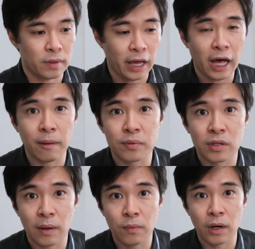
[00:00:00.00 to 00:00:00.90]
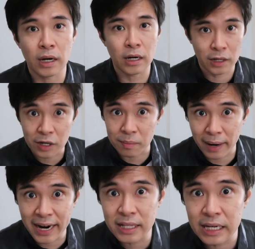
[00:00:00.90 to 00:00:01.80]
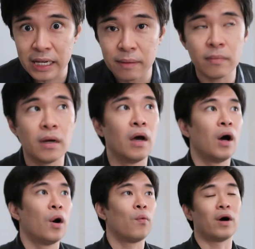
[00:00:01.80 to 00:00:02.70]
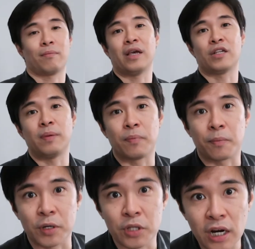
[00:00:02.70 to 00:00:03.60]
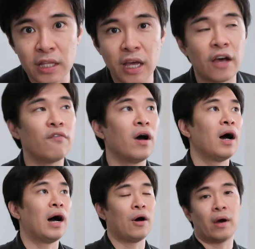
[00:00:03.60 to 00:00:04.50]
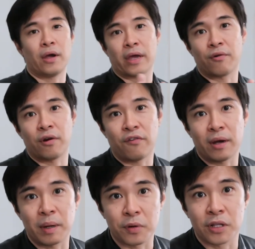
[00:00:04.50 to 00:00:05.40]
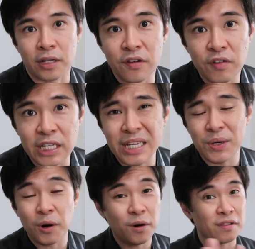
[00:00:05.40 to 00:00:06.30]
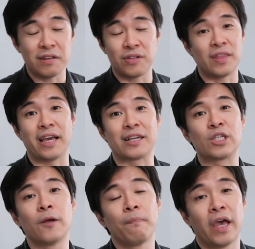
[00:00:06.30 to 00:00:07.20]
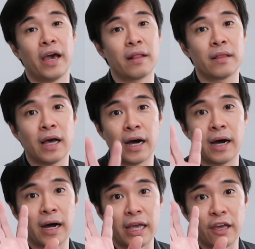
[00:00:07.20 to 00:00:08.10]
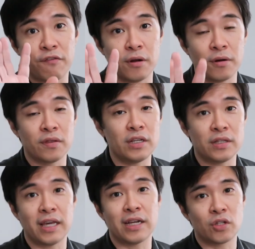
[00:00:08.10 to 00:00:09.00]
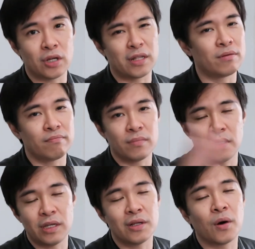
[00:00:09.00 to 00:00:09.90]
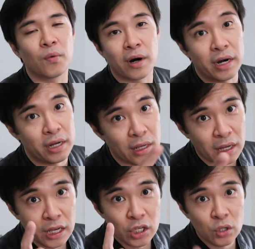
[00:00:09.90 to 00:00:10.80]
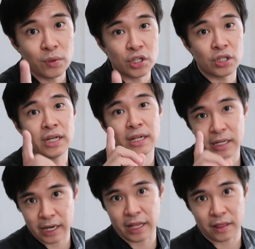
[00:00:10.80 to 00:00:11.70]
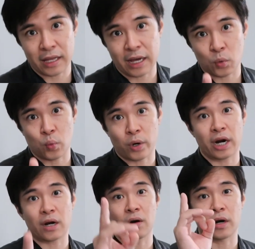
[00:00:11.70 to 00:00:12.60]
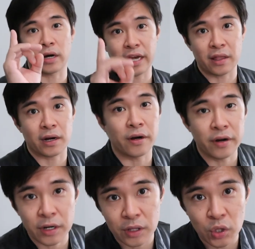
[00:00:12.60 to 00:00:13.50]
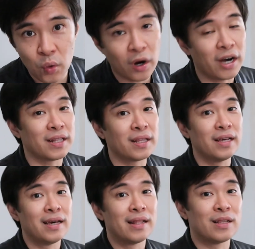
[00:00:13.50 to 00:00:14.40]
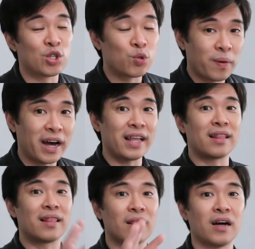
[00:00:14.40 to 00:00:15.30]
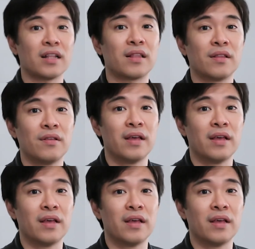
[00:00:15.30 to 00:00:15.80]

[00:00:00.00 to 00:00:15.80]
help someone under my team, what makes people productive, how I can refine my productivity, all these things. And if you know these things, then need not worry. You will still get that work or get the career that you want, despite not